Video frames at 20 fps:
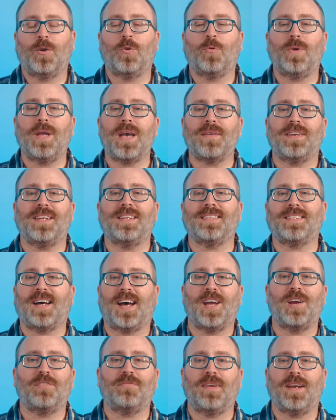We have an
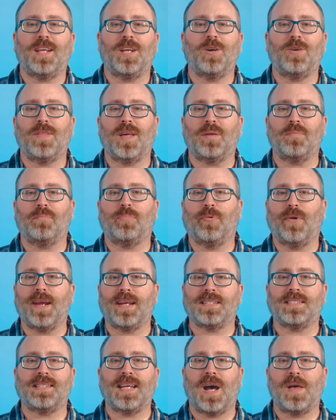entire video that
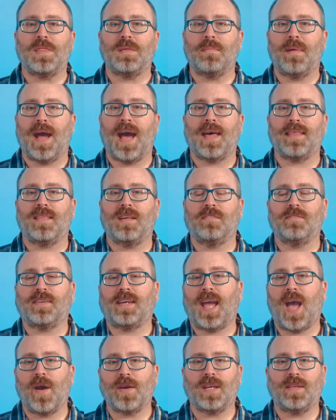breaks down the math of
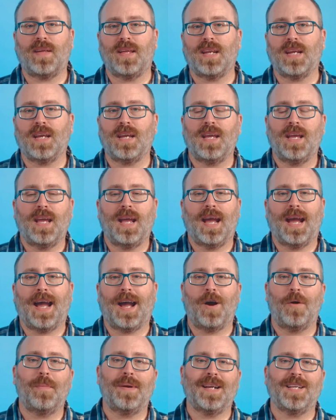calculating
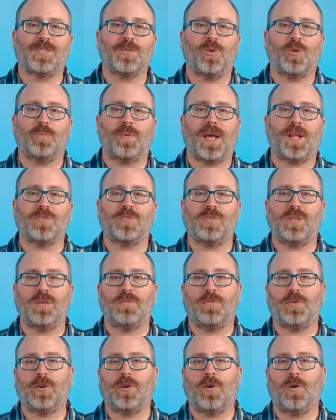how many solar panels you need
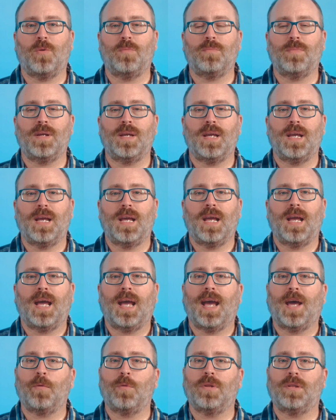for your home,
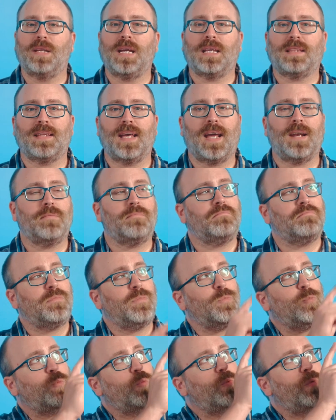and we'll link that
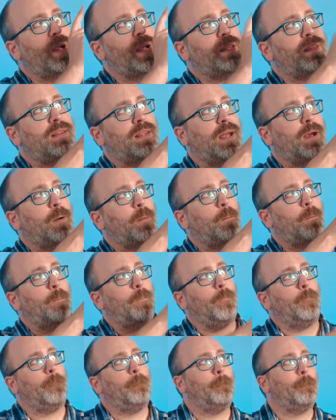right there.
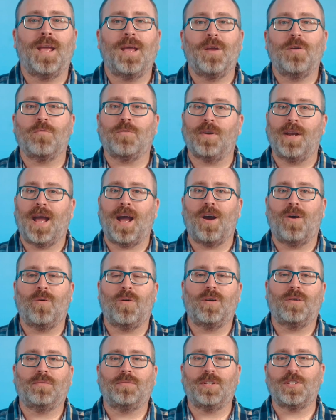For
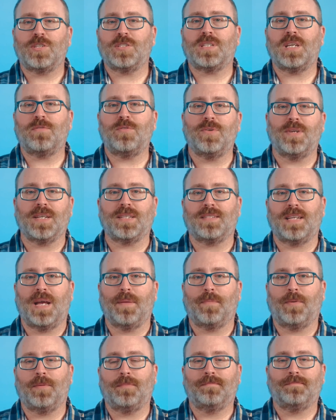now, let's just give you an
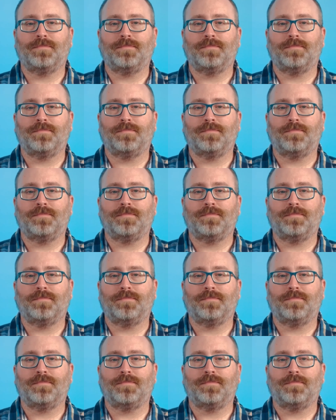example.